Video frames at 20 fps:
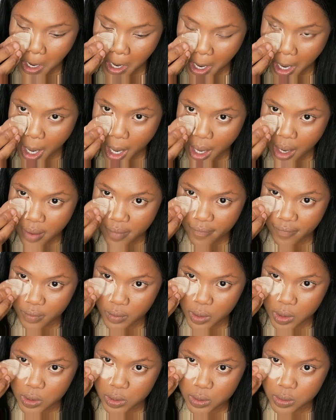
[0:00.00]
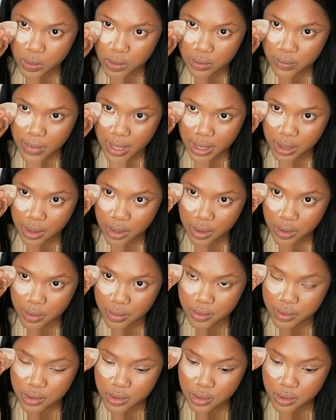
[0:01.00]
I haven't contoured my
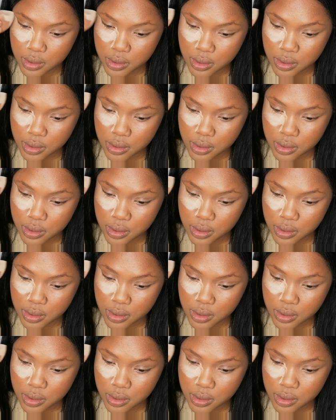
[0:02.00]
nose.